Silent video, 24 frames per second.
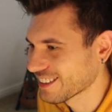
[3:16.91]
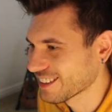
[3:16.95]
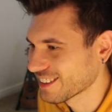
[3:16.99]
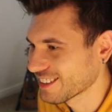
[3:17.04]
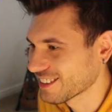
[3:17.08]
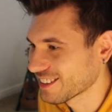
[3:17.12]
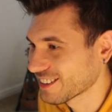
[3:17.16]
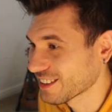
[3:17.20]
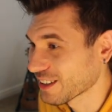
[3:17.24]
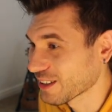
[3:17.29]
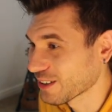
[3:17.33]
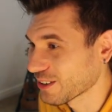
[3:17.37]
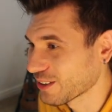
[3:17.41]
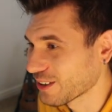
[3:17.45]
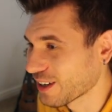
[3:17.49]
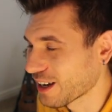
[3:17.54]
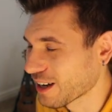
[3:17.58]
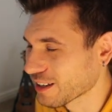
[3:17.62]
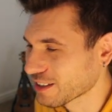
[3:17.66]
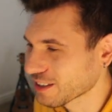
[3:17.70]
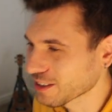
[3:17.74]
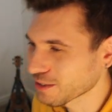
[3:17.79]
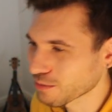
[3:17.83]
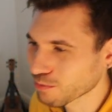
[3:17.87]
So
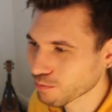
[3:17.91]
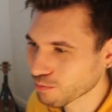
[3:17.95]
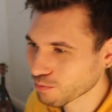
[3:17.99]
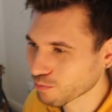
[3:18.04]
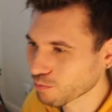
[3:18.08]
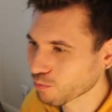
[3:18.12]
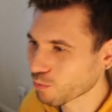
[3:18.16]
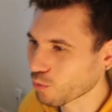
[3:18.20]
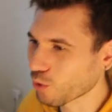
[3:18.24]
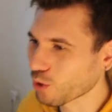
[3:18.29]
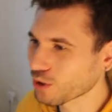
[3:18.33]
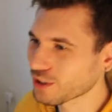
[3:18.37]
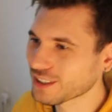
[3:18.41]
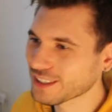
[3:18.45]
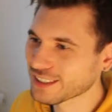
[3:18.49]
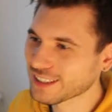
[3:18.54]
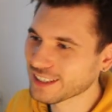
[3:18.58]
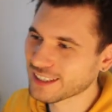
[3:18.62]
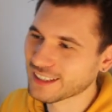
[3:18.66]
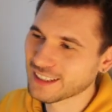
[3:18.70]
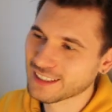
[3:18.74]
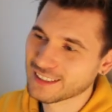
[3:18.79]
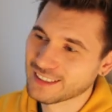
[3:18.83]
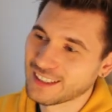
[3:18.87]
I just wanted
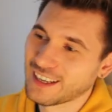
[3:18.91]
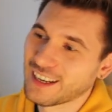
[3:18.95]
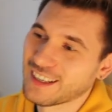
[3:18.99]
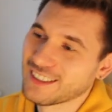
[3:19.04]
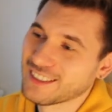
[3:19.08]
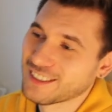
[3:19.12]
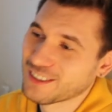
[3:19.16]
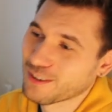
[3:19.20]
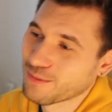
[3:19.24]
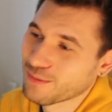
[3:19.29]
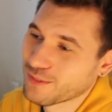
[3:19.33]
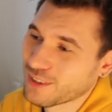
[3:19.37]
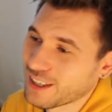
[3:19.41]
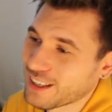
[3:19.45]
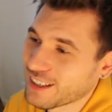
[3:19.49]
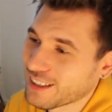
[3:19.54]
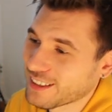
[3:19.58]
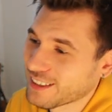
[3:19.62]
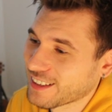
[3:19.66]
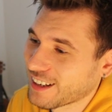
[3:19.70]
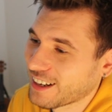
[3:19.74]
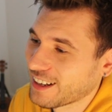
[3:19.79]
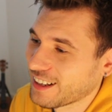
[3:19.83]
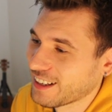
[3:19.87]
to design something
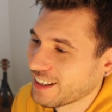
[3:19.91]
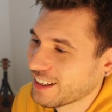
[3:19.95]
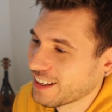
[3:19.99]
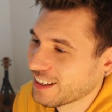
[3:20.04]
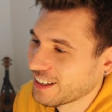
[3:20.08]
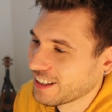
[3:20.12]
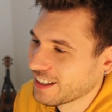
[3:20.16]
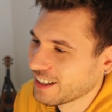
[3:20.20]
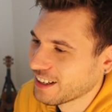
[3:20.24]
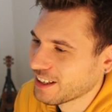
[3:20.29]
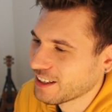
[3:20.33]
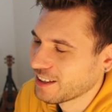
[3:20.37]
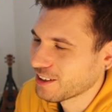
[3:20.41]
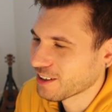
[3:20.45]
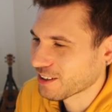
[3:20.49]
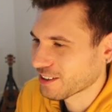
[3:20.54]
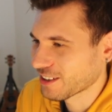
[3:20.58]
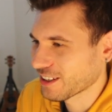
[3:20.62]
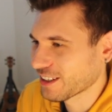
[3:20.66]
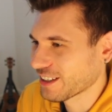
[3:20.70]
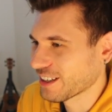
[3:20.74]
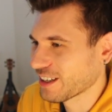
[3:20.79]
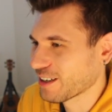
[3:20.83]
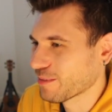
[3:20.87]
that
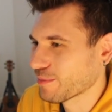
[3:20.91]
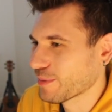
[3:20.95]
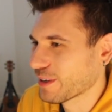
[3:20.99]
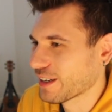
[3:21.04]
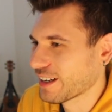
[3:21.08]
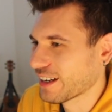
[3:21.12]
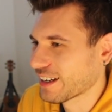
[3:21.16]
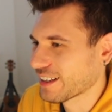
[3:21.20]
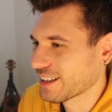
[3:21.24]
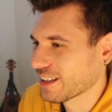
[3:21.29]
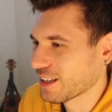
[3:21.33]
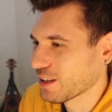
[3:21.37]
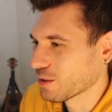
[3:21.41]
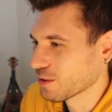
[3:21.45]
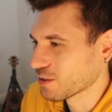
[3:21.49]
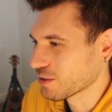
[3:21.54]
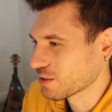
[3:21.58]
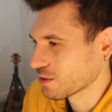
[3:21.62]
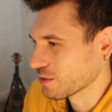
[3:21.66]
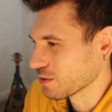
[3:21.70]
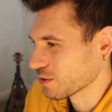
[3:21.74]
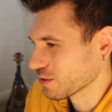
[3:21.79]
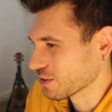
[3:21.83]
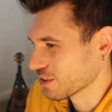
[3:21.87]
looked a little bit like the old
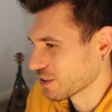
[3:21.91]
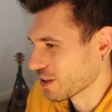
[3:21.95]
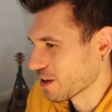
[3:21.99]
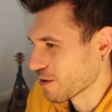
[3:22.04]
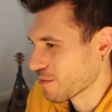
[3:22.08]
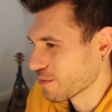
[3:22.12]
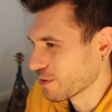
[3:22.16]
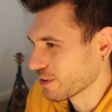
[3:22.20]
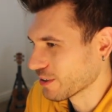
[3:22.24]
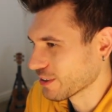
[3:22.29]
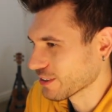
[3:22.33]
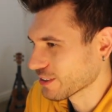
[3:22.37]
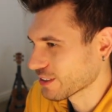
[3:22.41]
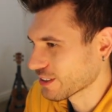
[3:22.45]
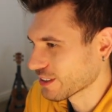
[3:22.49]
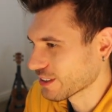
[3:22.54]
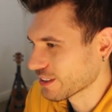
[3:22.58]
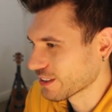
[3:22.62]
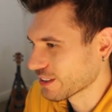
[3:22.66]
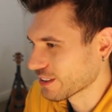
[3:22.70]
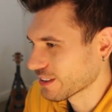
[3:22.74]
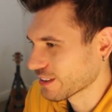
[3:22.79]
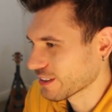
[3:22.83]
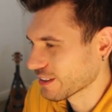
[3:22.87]
school terminals.
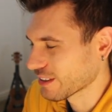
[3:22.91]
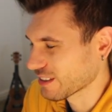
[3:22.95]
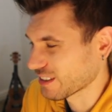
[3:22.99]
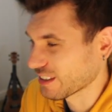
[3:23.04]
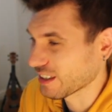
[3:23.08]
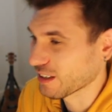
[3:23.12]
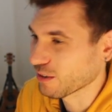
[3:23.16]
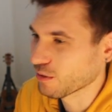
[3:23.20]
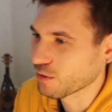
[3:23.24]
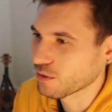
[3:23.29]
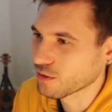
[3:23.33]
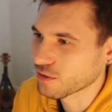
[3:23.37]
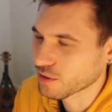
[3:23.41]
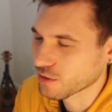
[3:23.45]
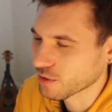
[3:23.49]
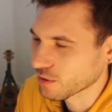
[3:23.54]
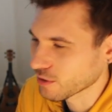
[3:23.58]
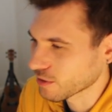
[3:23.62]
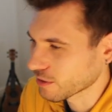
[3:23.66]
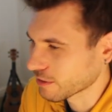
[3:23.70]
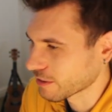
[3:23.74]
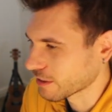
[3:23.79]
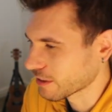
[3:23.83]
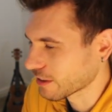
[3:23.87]
I say old
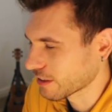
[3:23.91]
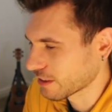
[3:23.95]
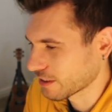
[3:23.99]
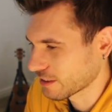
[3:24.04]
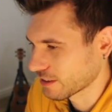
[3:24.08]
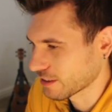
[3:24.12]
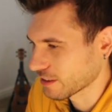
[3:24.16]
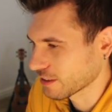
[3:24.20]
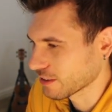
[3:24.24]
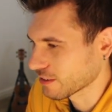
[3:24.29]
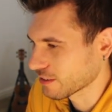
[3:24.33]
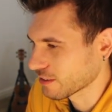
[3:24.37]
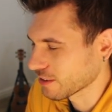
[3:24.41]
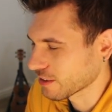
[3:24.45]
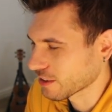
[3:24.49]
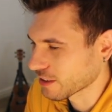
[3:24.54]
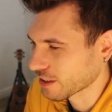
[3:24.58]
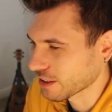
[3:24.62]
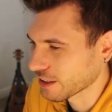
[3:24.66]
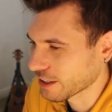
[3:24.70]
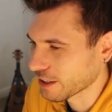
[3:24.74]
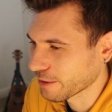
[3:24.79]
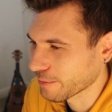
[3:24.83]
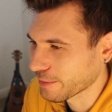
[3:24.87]
school, but they still
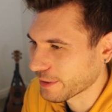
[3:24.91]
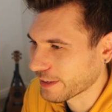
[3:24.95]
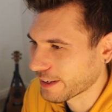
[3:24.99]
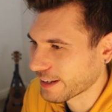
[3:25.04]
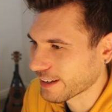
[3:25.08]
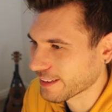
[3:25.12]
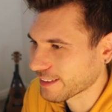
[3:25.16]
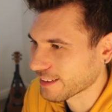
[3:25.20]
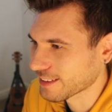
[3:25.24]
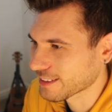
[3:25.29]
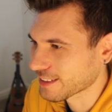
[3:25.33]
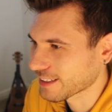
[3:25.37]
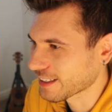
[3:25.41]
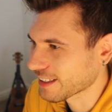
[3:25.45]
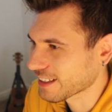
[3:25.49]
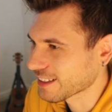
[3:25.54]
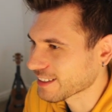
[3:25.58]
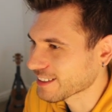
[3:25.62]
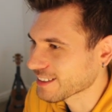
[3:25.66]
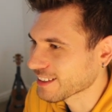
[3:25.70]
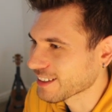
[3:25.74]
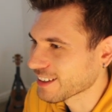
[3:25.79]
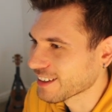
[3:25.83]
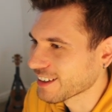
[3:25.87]
look a little bit like this, I
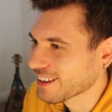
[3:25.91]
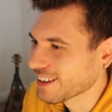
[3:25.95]
guess.